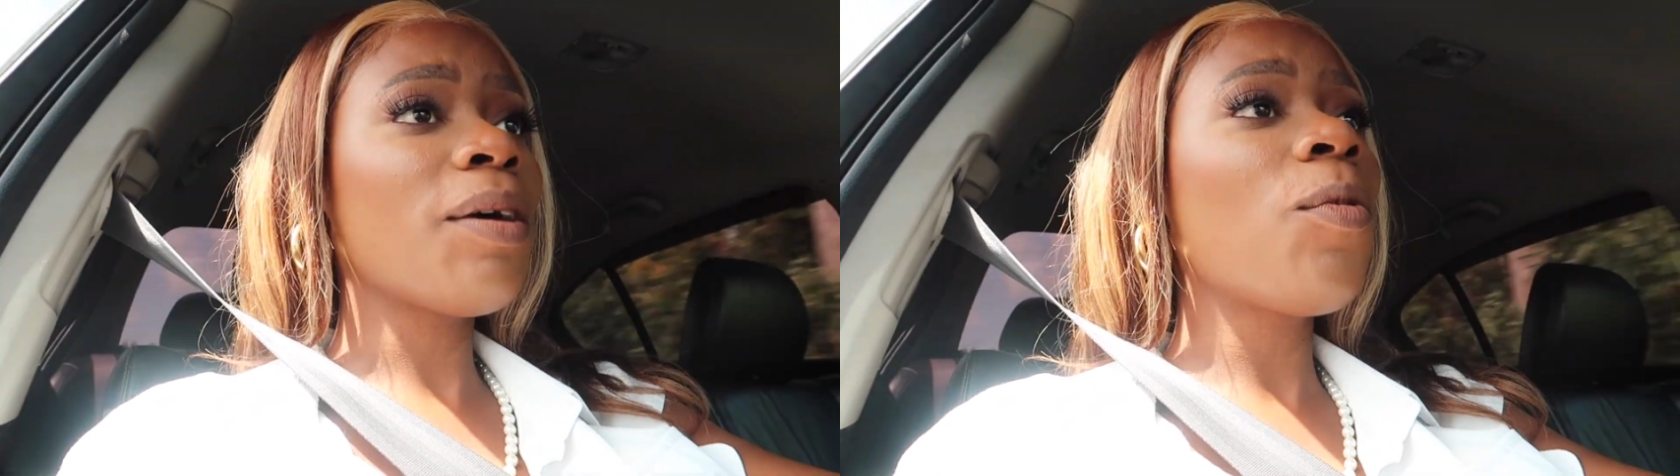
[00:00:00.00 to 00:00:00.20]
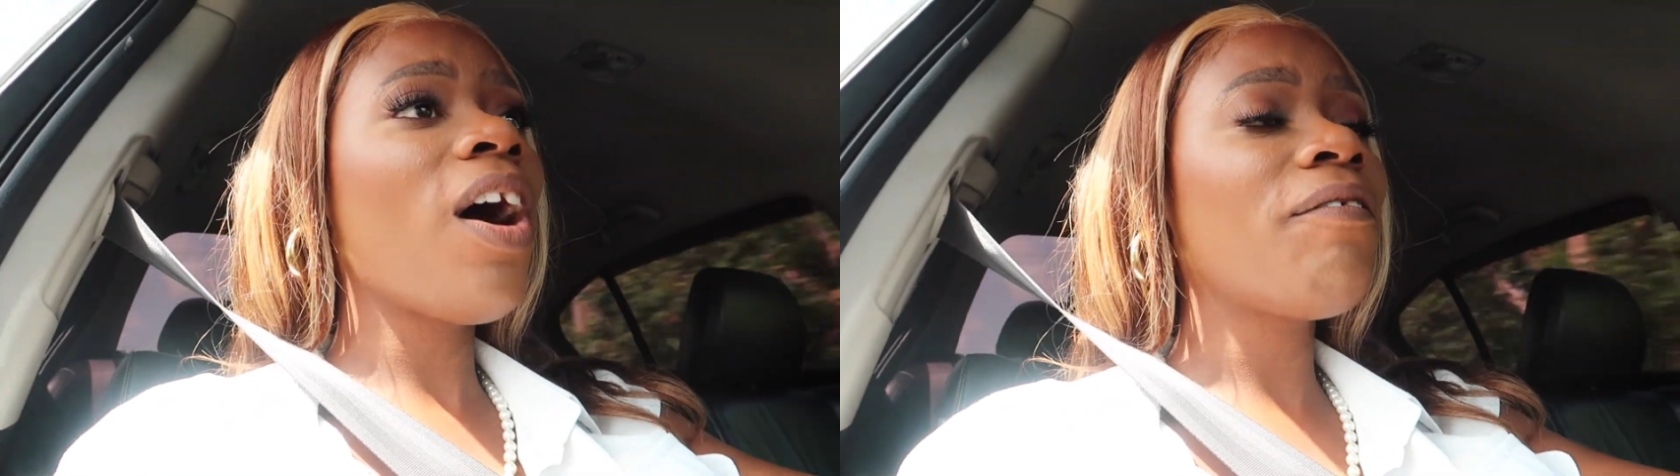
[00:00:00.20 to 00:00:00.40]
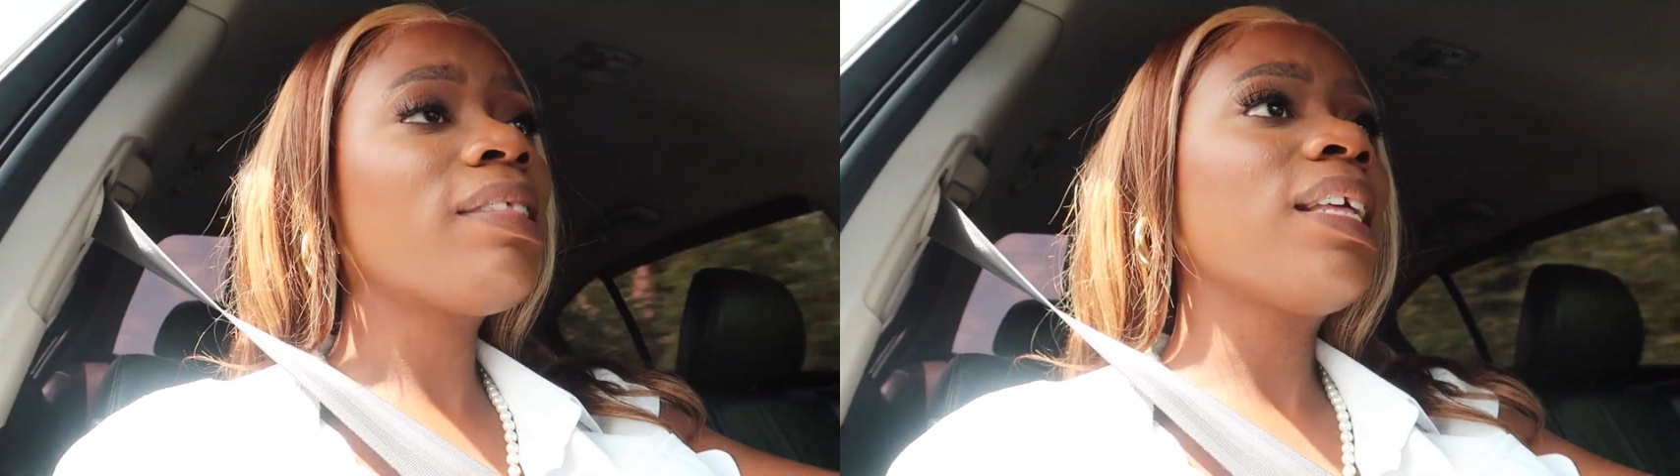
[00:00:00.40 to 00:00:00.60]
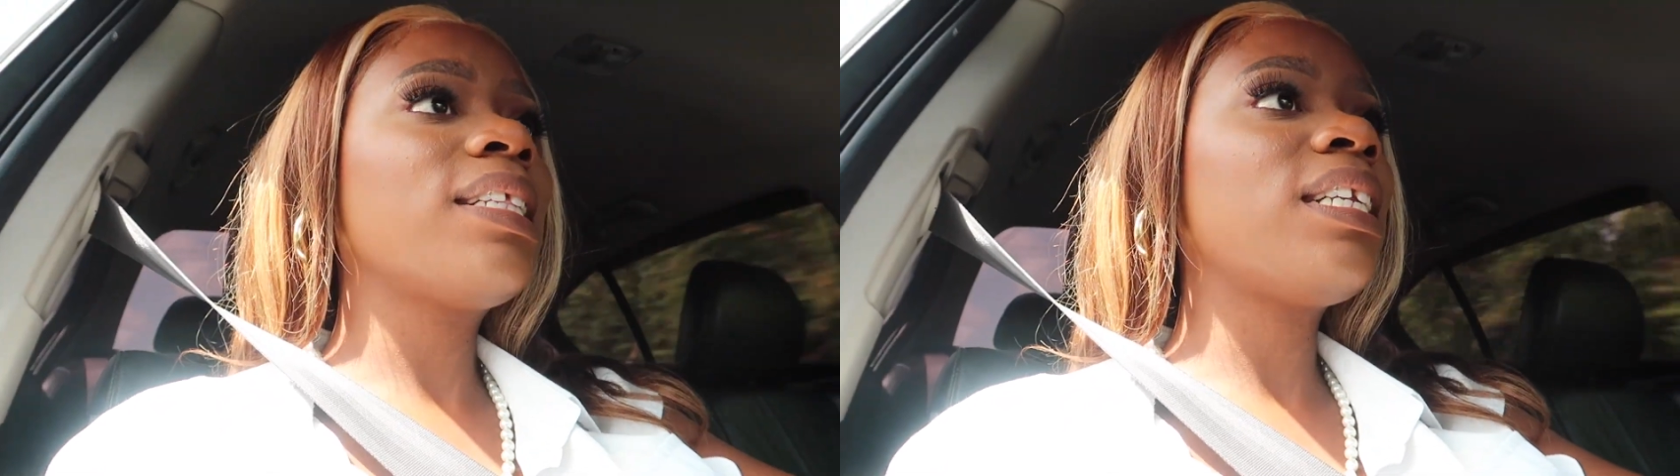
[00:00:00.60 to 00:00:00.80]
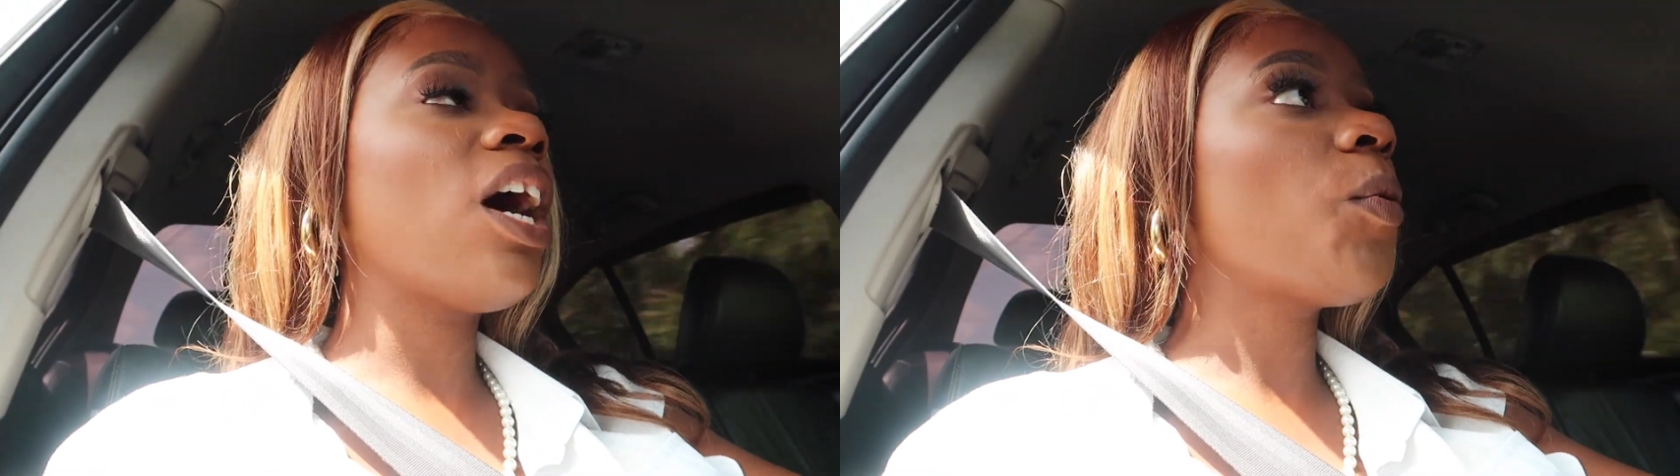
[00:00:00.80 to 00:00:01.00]
so I have to say
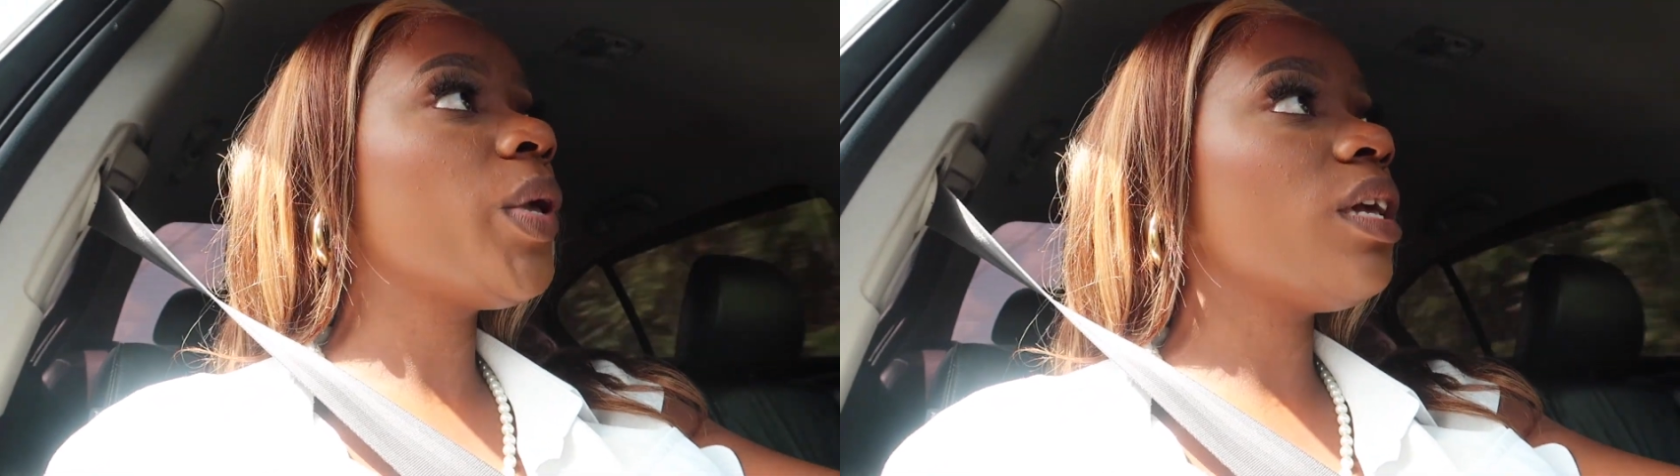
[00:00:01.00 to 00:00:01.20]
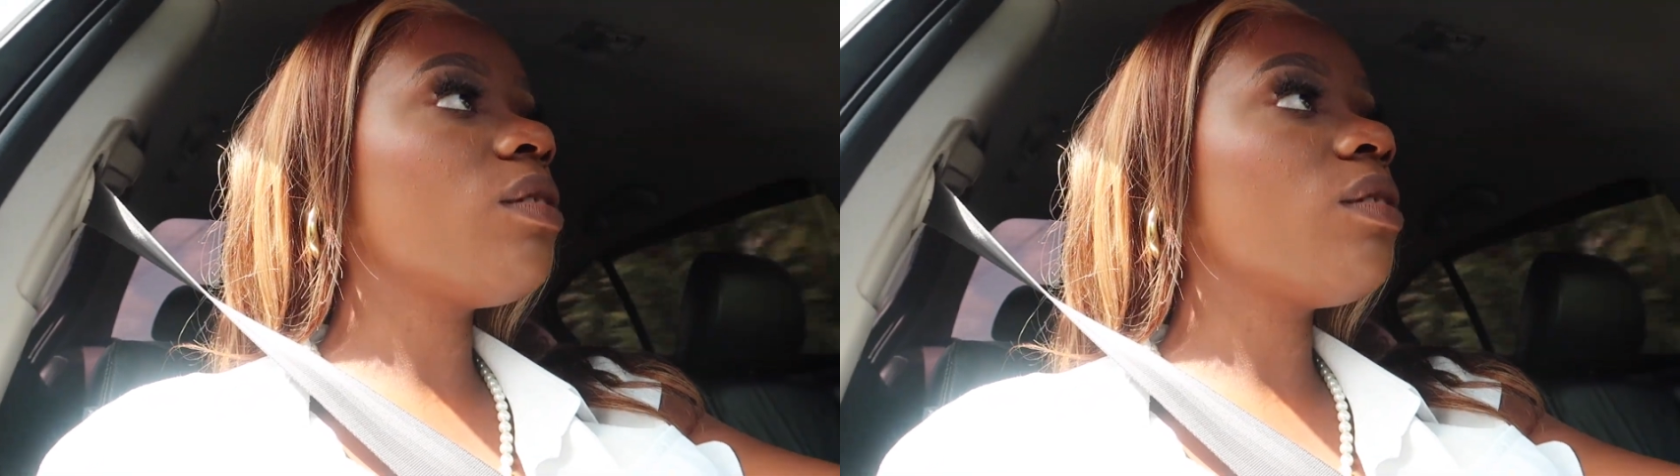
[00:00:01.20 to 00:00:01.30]
it in a way,